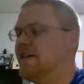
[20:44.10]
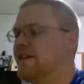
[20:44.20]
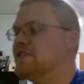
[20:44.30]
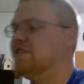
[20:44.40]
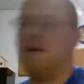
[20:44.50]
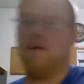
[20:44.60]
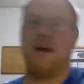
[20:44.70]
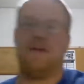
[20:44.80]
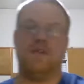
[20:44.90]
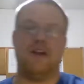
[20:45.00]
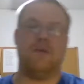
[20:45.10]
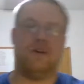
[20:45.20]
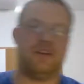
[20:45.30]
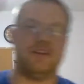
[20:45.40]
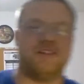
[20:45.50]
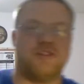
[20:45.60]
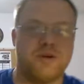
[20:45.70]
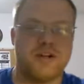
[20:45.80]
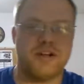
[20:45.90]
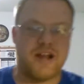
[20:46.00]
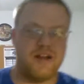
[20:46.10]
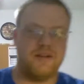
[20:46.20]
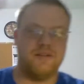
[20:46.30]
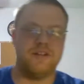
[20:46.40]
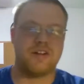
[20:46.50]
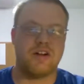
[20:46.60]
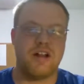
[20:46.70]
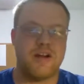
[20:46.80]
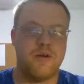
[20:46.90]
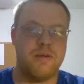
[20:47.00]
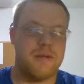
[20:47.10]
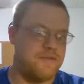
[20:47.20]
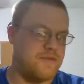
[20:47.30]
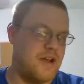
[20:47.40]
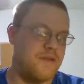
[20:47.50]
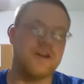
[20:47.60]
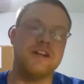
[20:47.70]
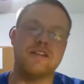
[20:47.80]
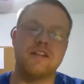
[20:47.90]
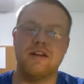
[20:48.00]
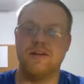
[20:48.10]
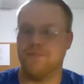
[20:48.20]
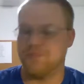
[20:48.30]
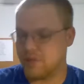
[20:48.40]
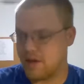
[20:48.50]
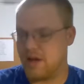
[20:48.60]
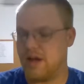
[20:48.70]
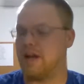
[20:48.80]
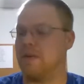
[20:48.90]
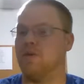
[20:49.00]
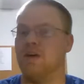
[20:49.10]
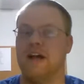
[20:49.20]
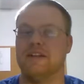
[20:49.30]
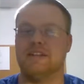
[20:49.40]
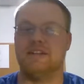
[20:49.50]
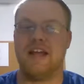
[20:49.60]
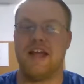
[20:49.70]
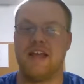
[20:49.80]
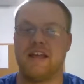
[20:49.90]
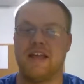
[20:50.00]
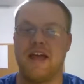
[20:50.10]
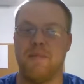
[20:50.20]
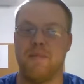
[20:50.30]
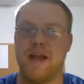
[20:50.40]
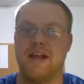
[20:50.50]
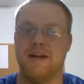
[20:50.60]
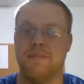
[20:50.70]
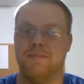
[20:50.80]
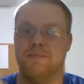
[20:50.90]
So my wife and I went to the store today. These are like one of my favorites, and I'm glad that they kept making them.